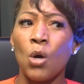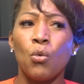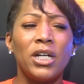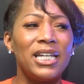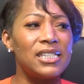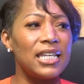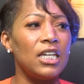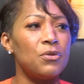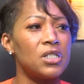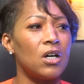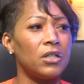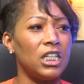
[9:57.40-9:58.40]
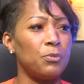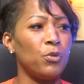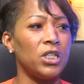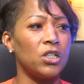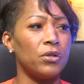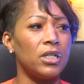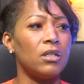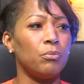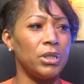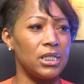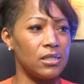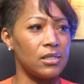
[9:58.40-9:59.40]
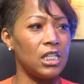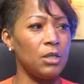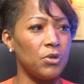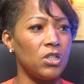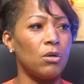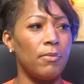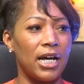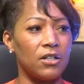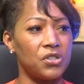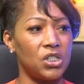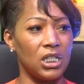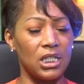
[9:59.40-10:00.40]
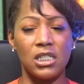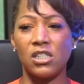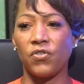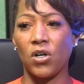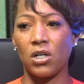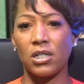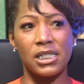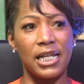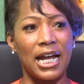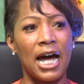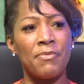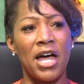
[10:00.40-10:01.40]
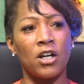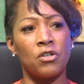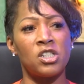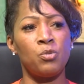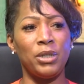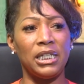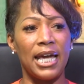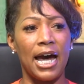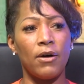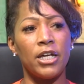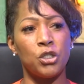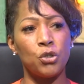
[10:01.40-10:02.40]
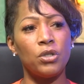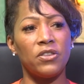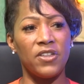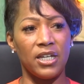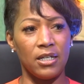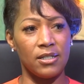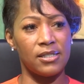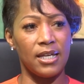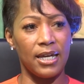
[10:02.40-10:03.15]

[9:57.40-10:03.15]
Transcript: Well, he said he was going to keep, when you're in the business, keeping your mouth shut as far as, like, I'm not going to speak out and do the things